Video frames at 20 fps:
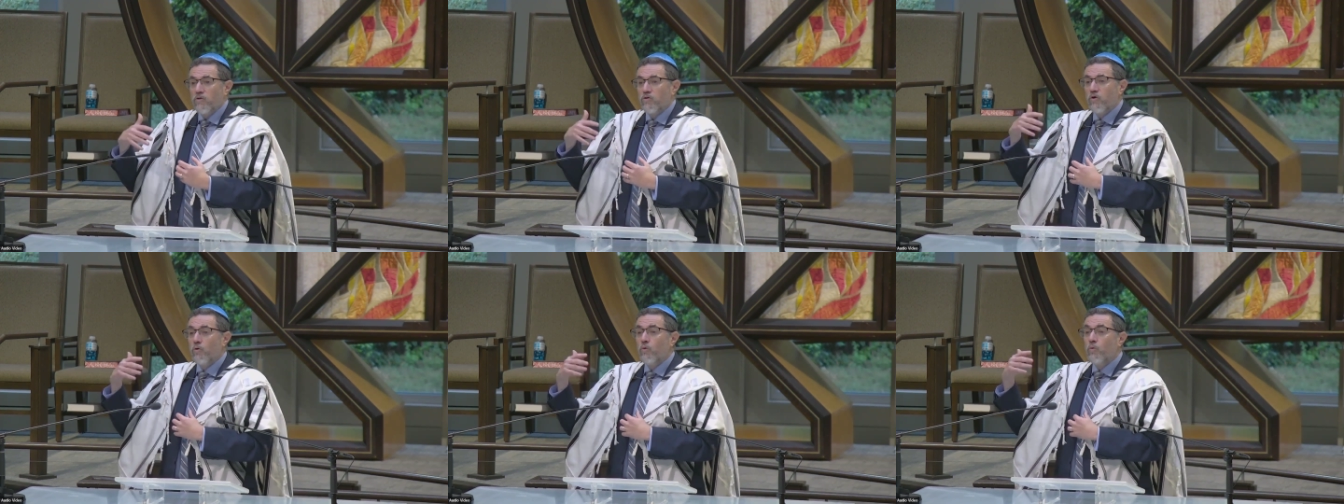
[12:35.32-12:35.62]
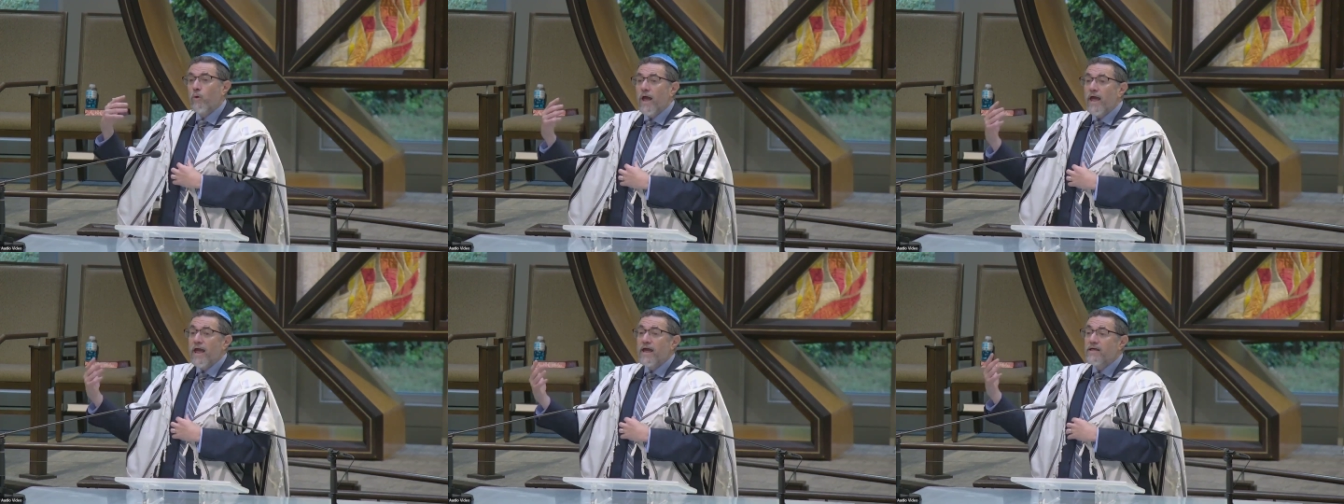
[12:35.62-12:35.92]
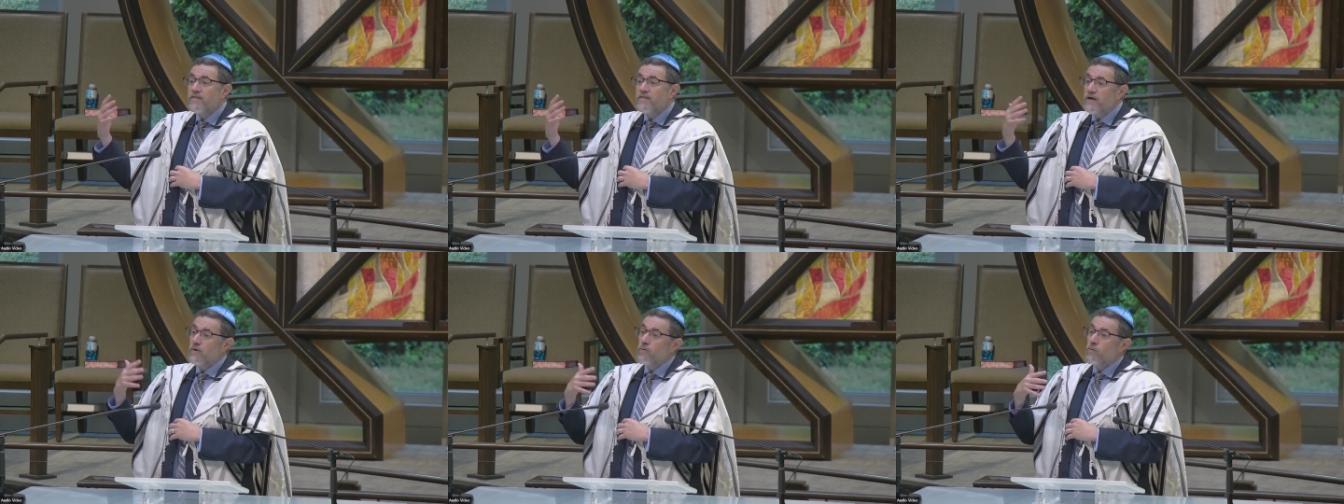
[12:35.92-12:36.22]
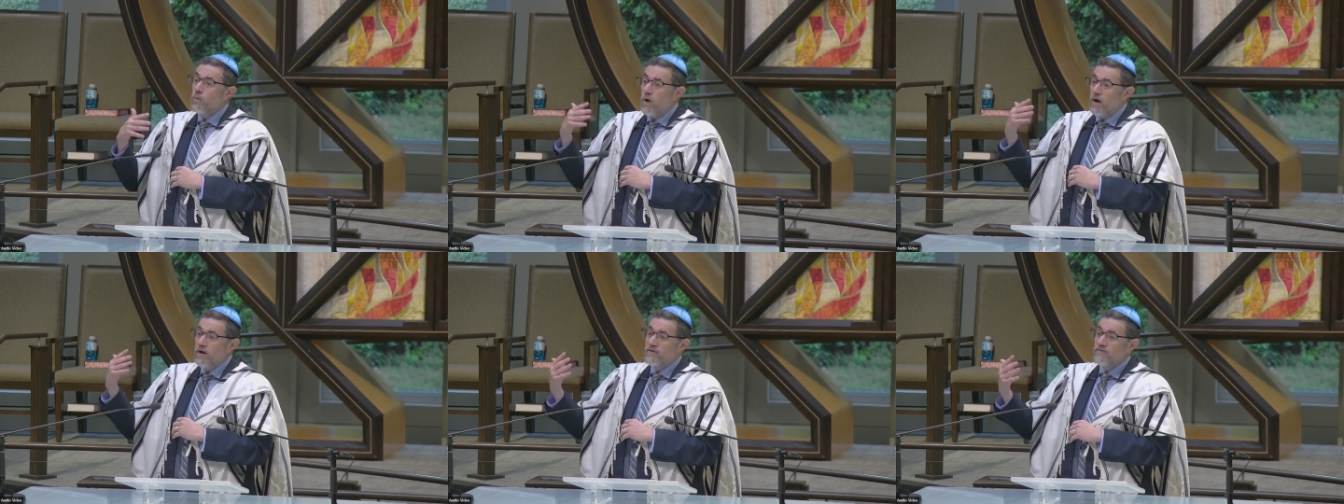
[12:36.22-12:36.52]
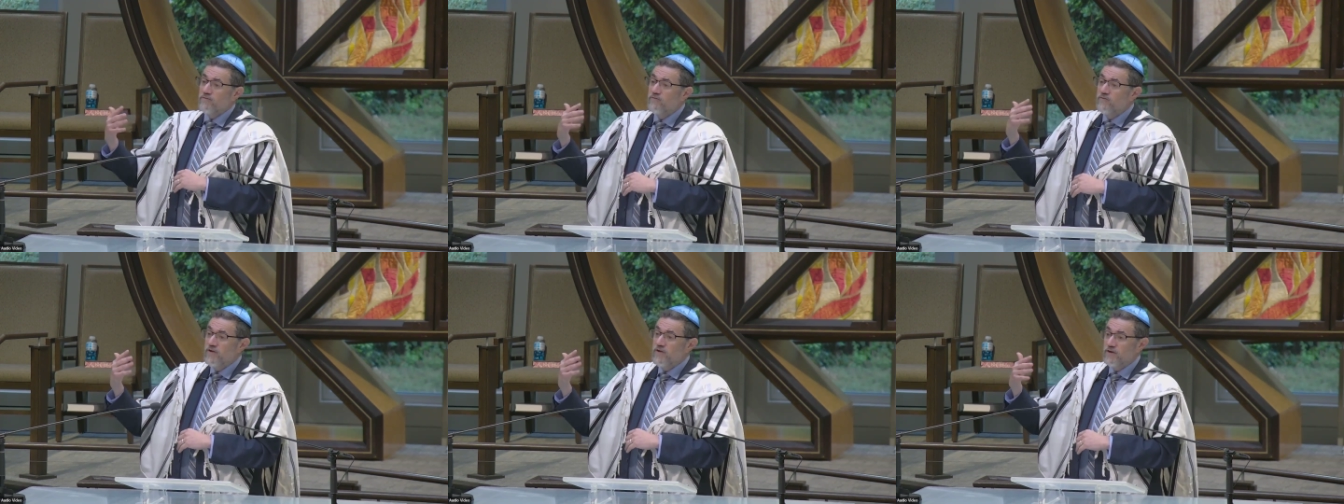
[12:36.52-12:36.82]
the way that
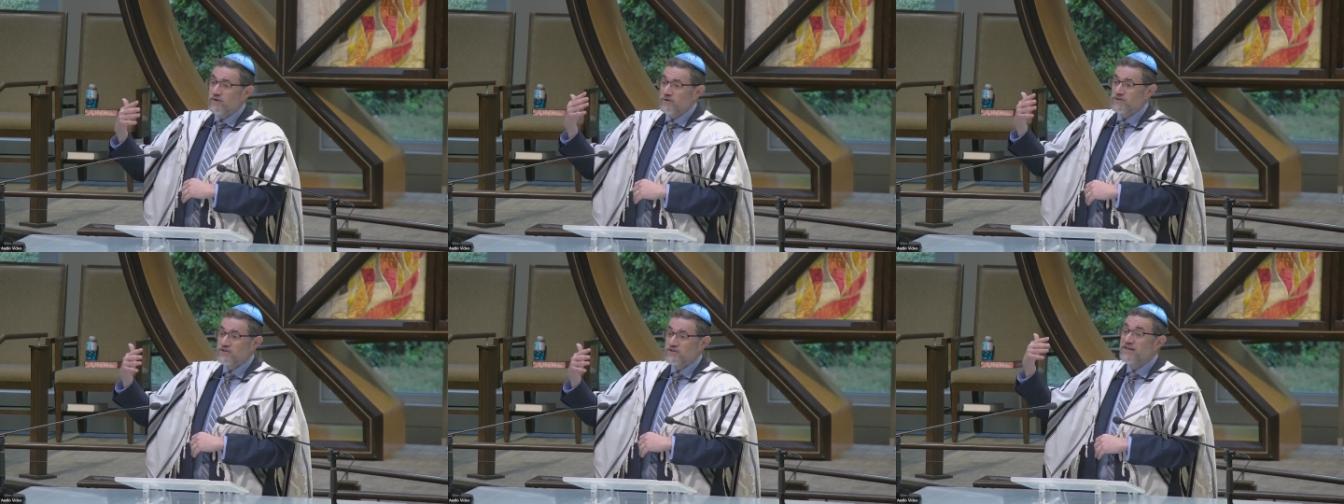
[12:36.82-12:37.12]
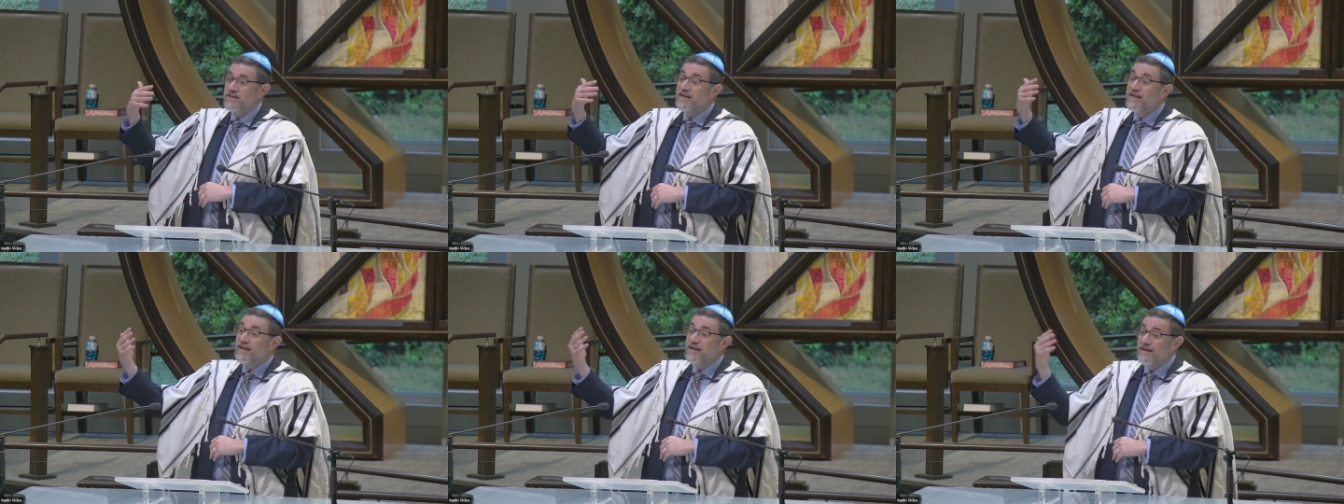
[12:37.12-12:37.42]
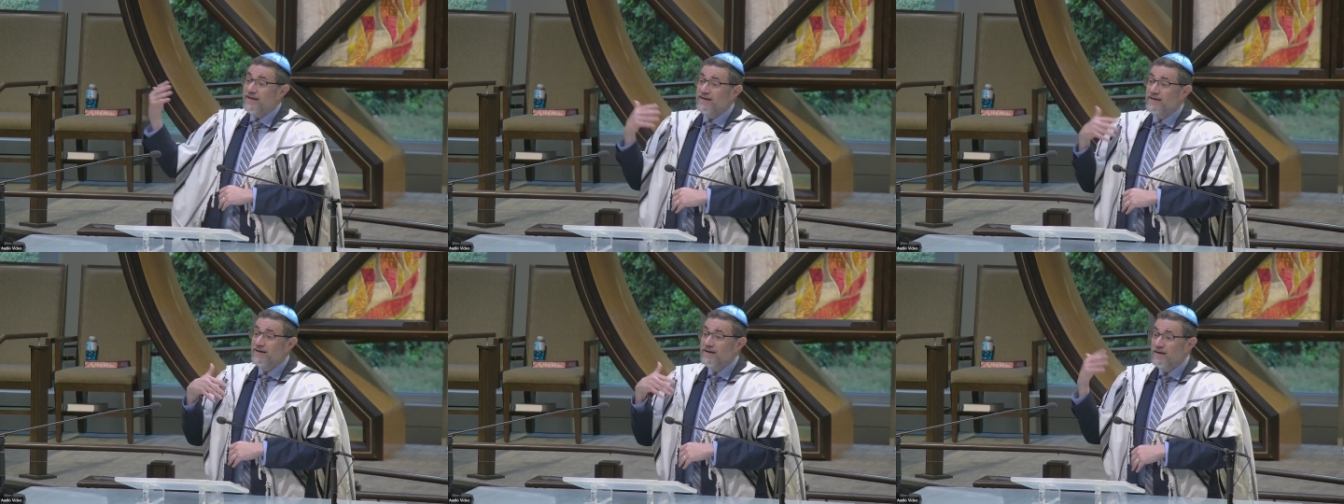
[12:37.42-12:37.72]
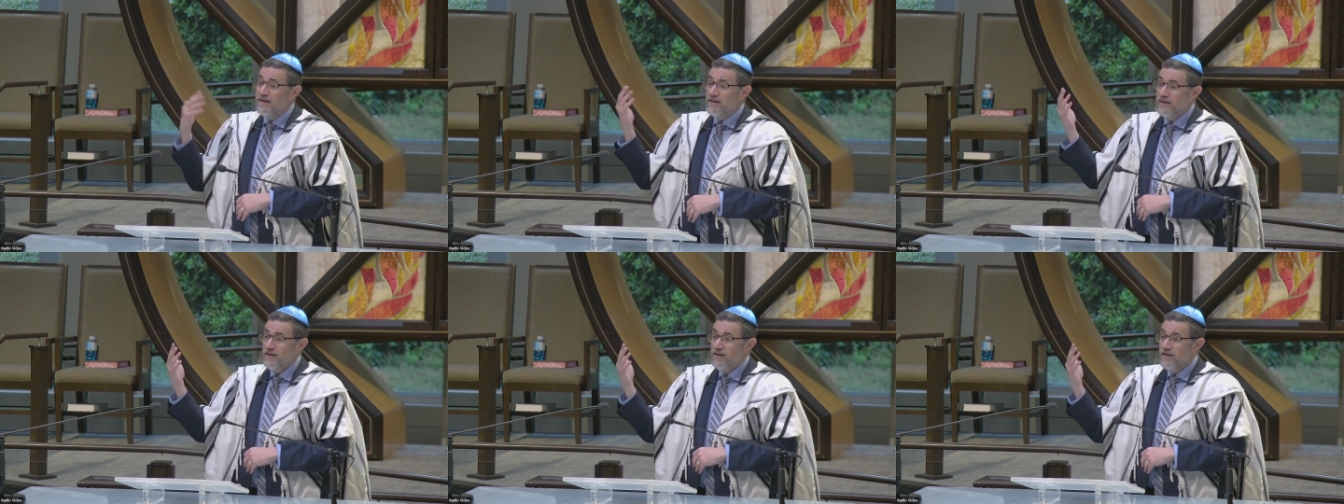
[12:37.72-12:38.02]
one feels need